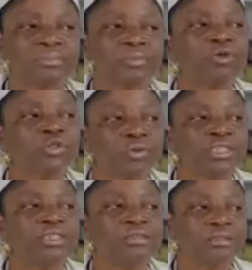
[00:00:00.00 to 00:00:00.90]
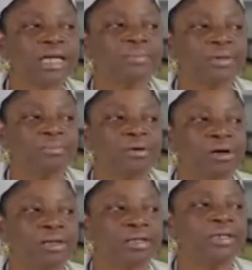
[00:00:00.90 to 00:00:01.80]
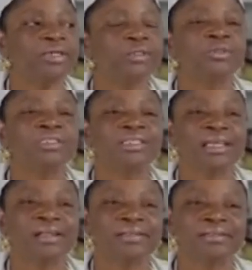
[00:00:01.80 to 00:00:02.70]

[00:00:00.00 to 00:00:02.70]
producing tamarind ball to sell